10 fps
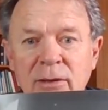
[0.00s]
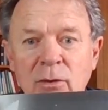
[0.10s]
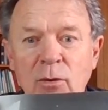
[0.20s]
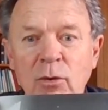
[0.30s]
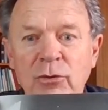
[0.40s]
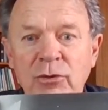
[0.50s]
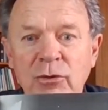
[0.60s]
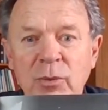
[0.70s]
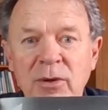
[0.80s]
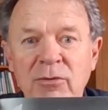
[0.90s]
The
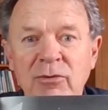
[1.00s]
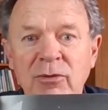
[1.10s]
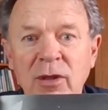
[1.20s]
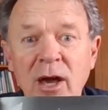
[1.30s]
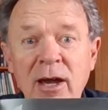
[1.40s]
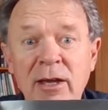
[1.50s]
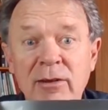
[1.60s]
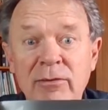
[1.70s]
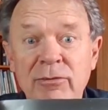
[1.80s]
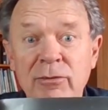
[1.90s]
horses went
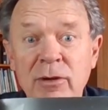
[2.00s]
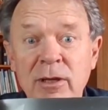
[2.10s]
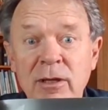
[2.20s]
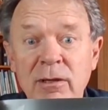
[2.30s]
flying free.